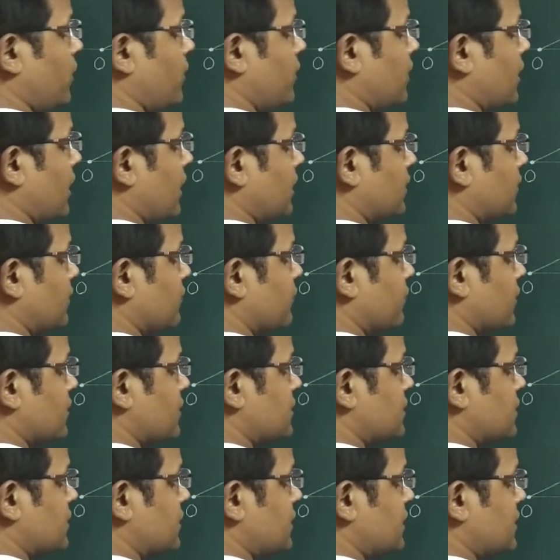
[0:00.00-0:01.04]
we get the
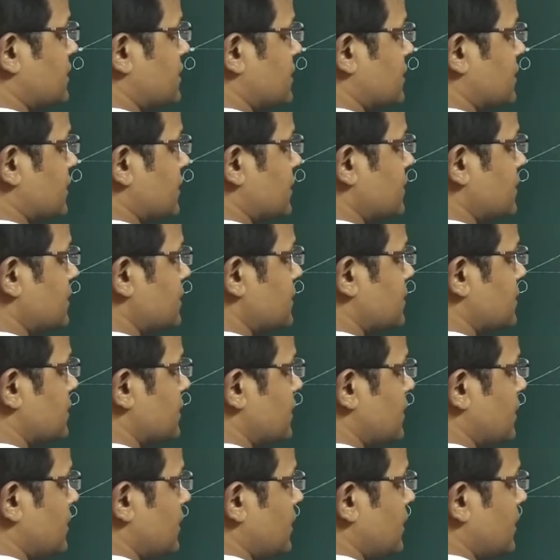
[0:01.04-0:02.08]
first distance,
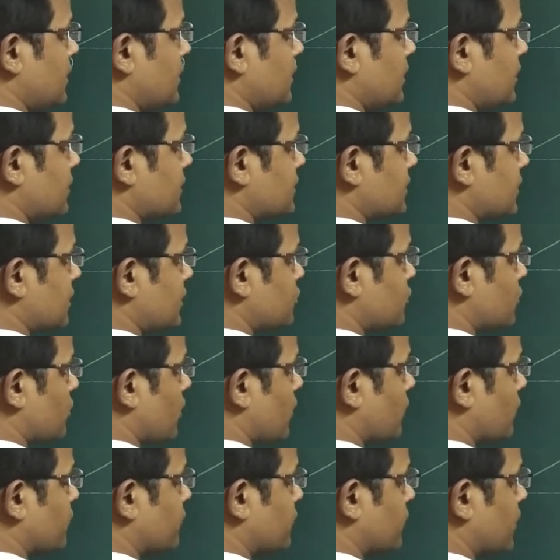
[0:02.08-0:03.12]
the center
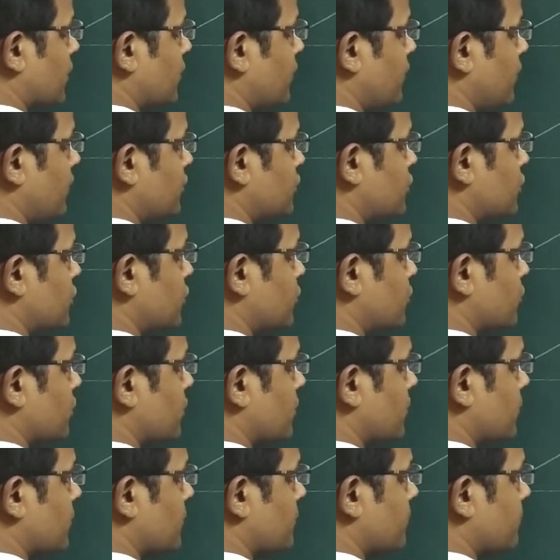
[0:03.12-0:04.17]
of curvature to
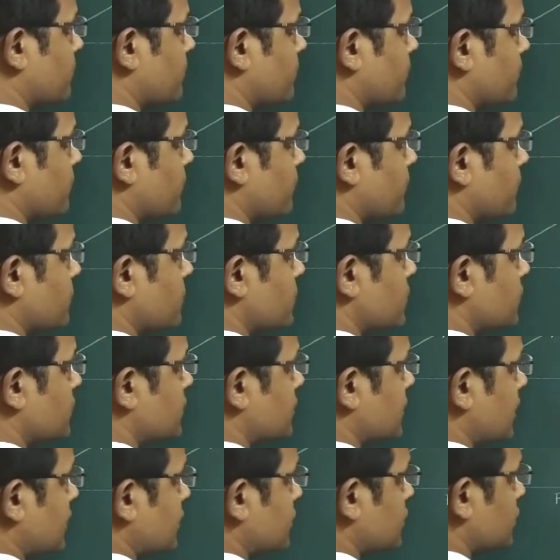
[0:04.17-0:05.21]
the
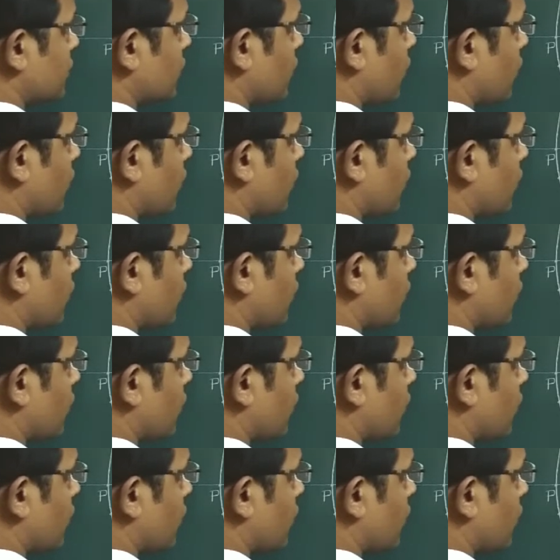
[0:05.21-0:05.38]
center